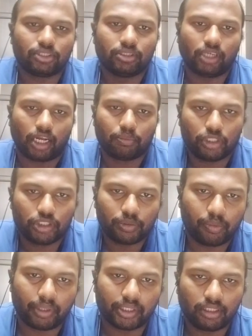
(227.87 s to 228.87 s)
on the
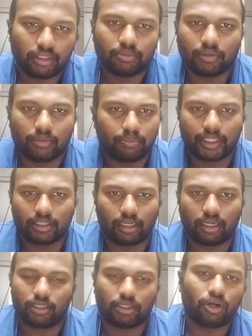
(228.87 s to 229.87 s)
atmospheric pressure, but
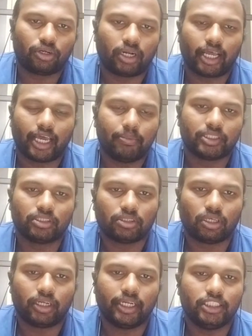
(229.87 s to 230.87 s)
not on high
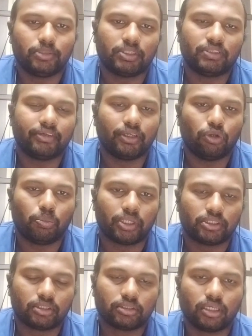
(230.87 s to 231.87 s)
pressures or any specific low
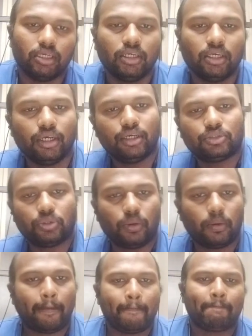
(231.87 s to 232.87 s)
pressures.
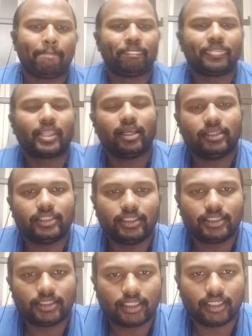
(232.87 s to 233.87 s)
So
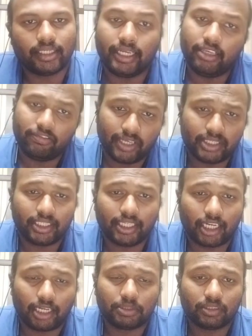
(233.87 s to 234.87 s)
any phase
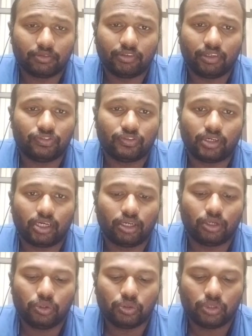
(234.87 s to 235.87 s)
diagrams will
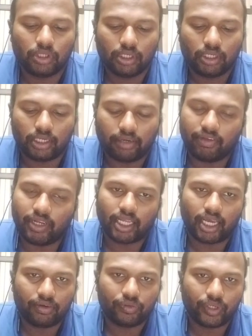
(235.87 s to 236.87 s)
follow will
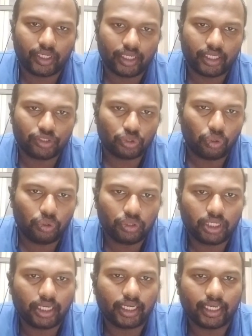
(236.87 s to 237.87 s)
have its
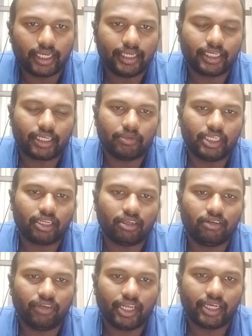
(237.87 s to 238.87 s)
own
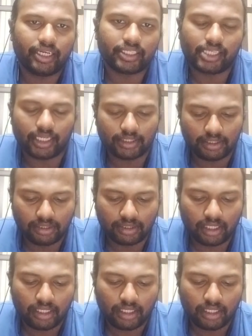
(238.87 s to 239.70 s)
invariant reactions,